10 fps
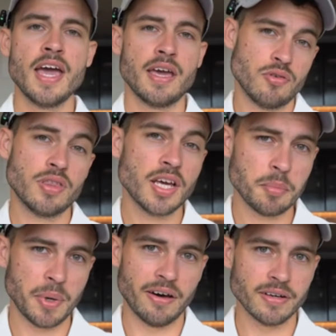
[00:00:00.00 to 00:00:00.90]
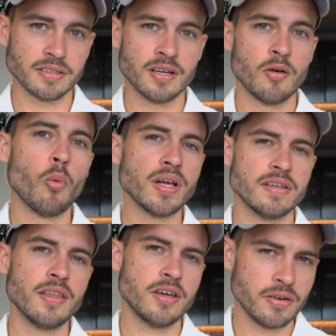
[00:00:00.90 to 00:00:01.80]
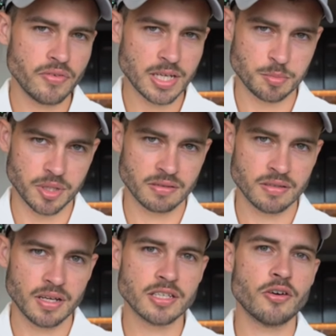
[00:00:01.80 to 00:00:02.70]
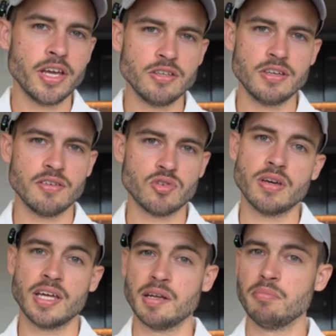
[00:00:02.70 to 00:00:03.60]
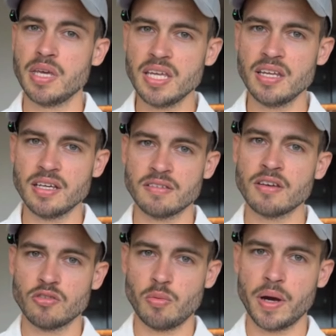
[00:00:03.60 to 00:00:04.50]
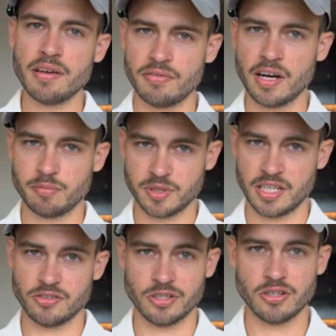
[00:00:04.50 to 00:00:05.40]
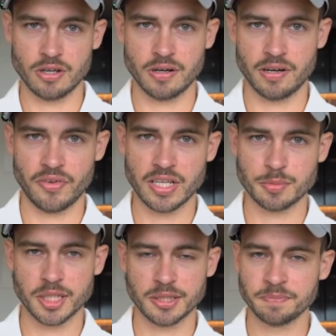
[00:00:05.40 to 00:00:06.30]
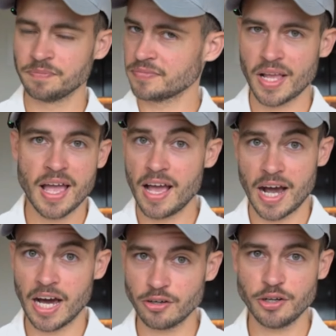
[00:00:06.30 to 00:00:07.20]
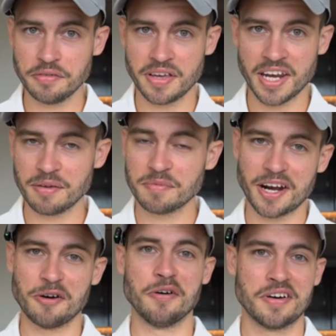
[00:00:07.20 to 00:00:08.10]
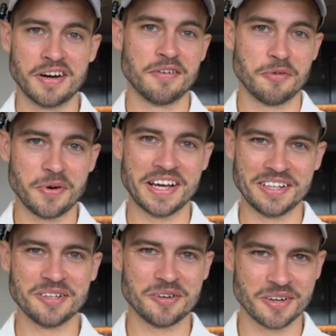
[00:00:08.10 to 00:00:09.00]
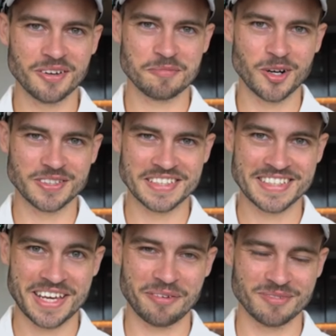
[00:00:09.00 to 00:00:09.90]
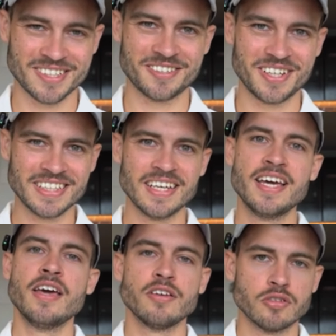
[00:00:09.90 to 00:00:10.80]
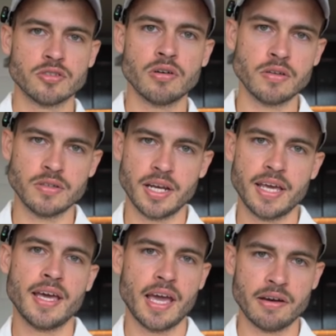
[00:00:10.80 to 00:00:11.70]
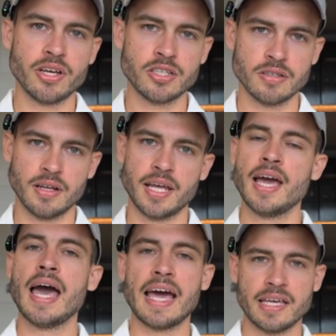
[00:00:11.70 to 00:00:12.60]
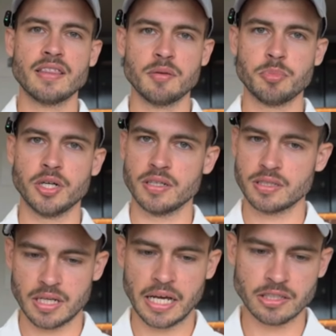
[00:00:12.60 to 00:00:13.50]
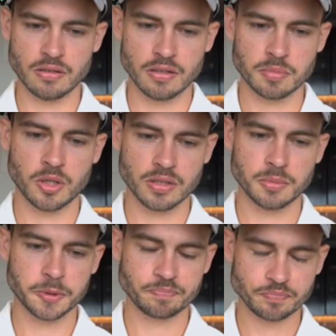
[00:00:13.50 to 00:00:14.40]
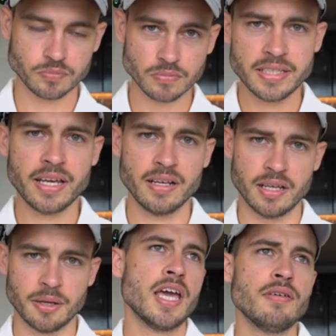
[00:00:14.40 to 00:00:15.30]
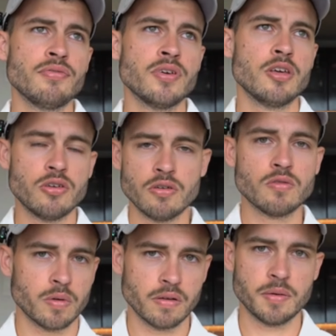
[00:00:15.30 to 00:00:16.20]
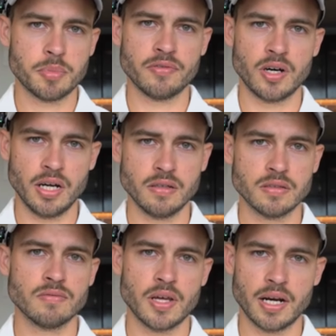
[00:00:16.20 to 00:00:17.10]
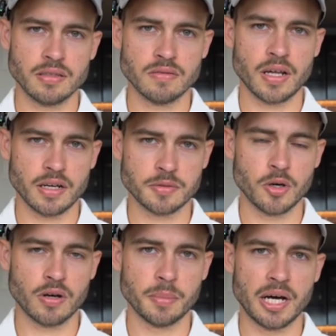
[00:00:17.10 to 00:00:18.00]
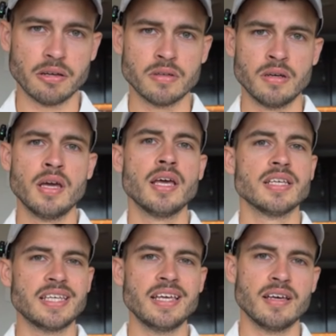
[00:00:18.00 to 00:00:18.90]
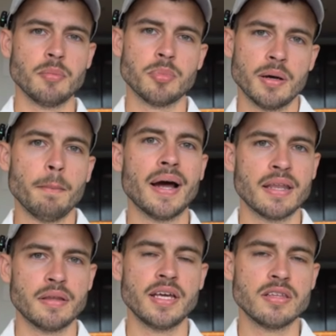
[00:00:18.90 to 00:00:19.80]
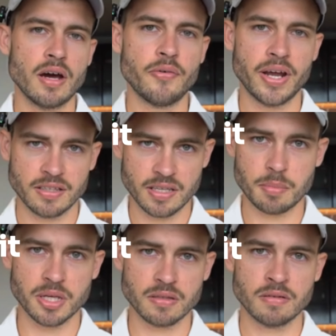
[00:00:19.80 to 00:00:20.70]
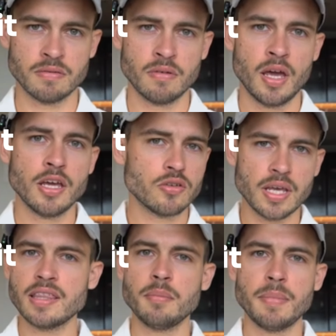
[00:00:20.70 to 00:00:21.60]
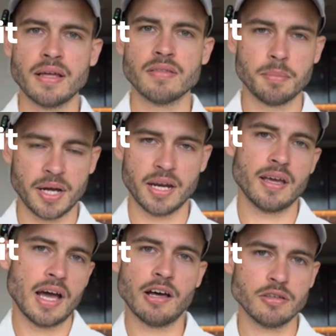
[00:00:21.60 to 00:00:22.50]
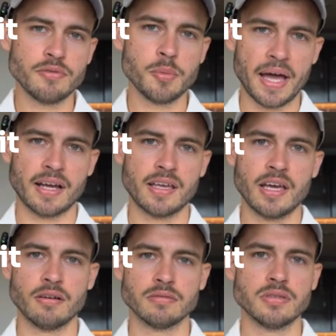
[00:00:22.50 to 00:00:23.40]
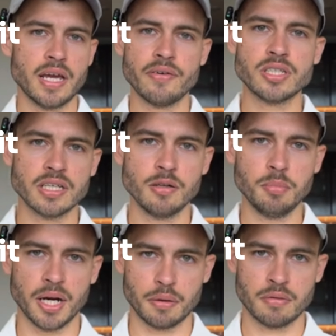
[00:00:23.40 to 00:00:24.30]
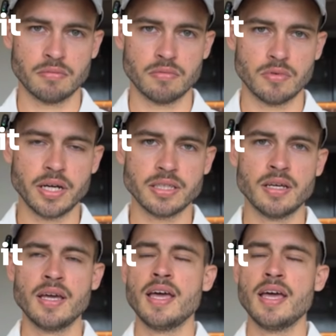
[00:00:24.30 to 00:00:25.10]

If you think about it, what other investment is going to give you an immediate 25% return on investment? I don't know of any that are real or not Ponzi schemes, right? So start early, invest early, and get that bonus as soon as possible. Secondly, if you use one of the providers that I spoke about, set up a monthly direct debit to take the money out of your bank account every single month, right?